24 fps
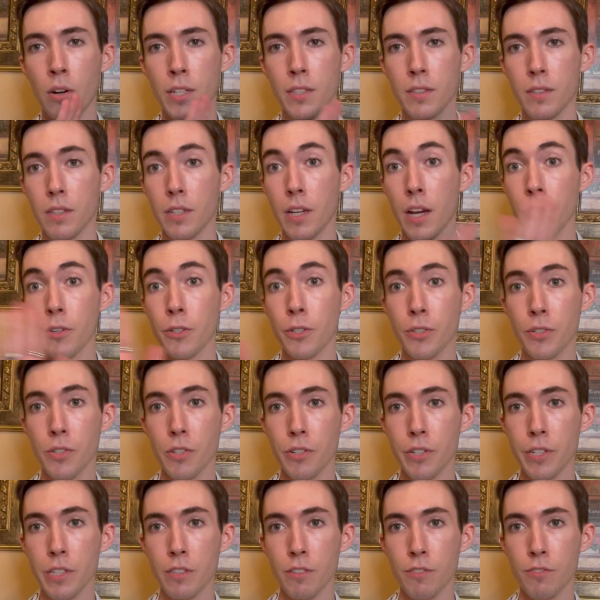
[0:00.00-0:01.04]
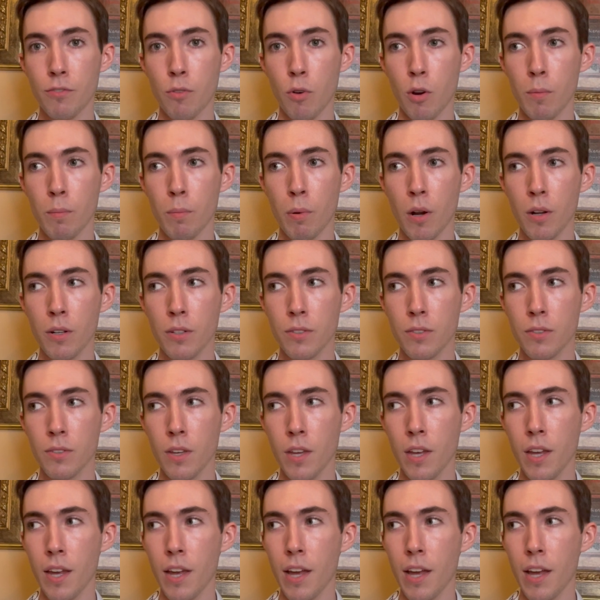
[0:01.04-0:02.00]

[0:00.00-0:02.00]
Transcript: as the other series of 4 books.